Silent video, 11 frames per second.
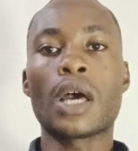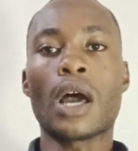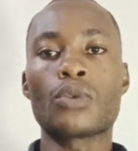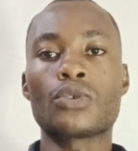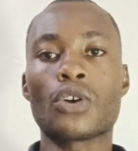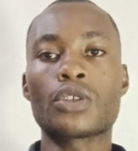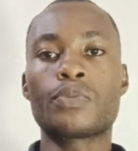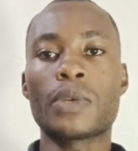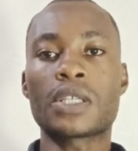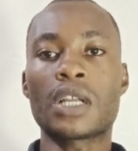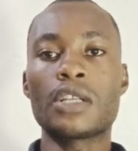I'll just
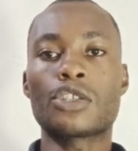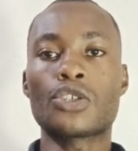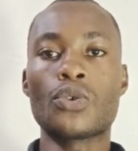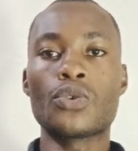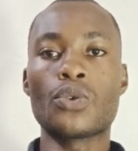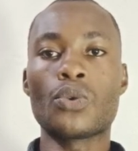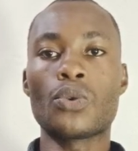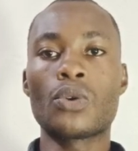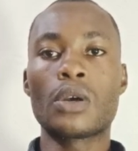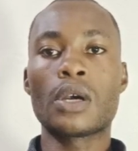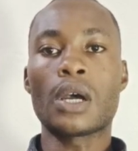basically show
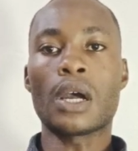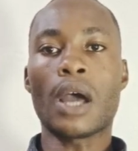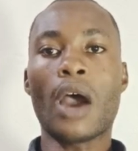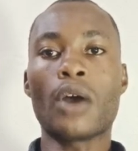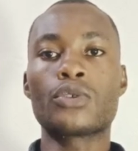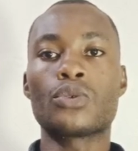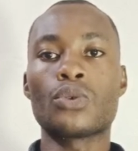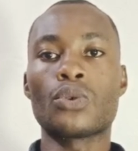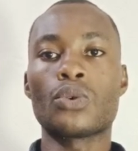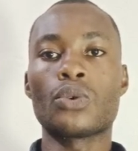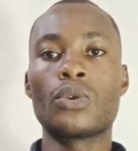you how
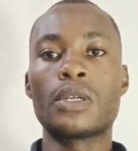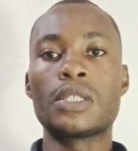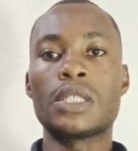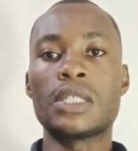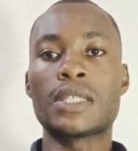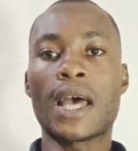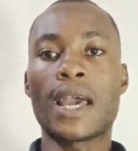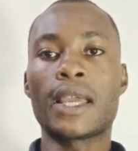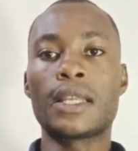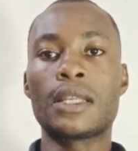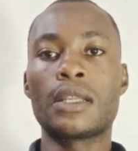to
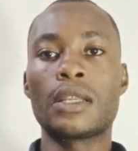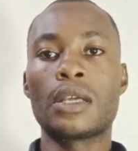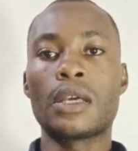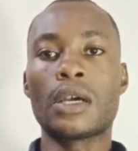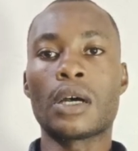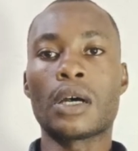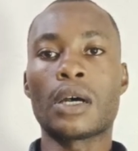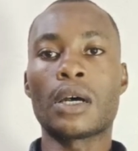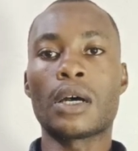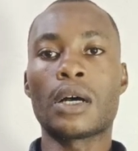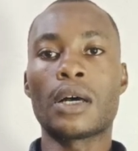design
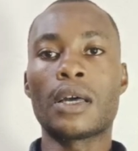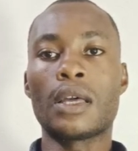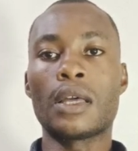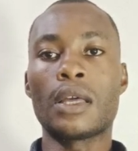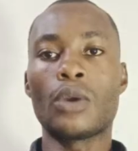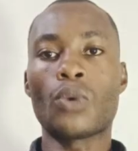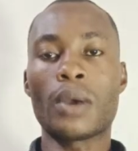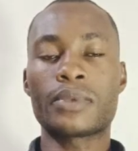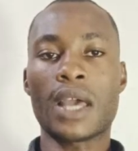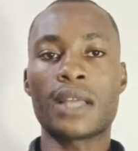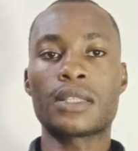a
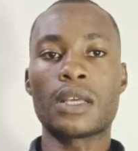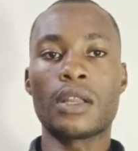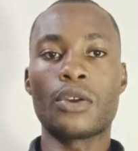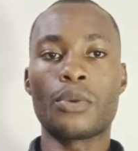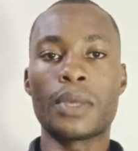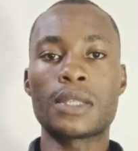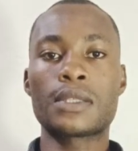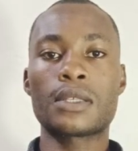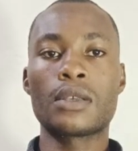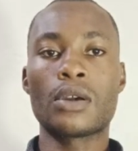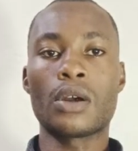website a little
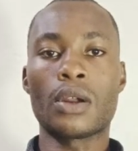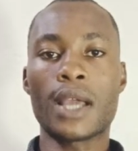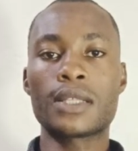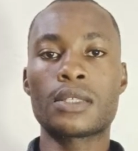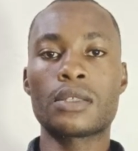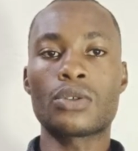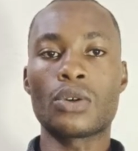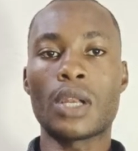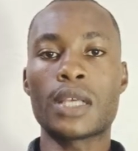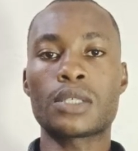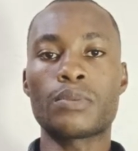bit, right? So
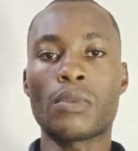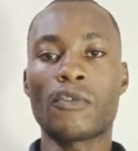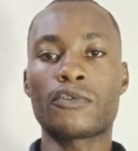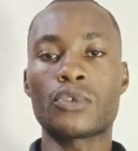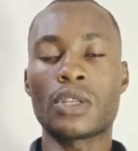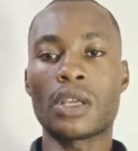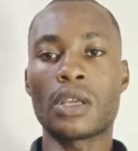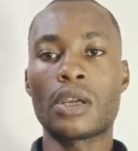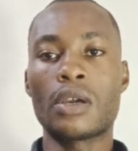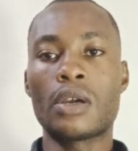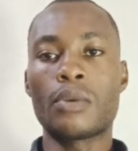let's move to the
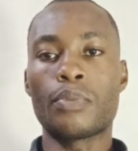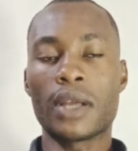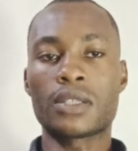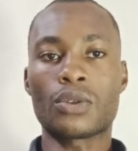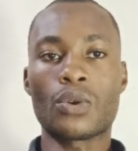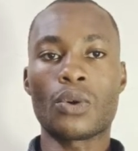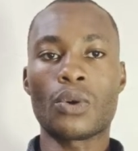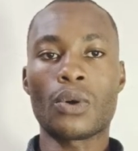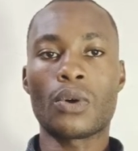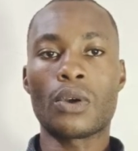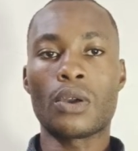
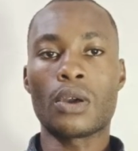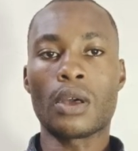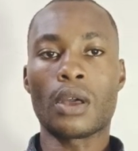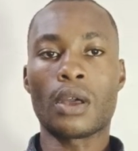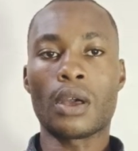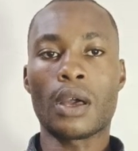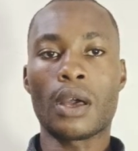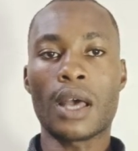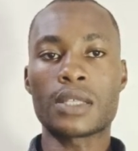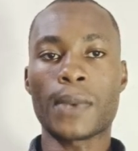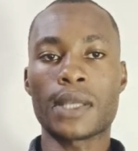practical
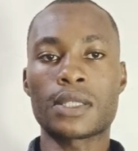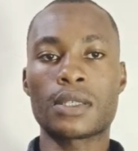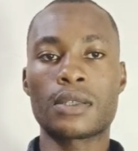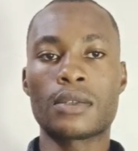aspect.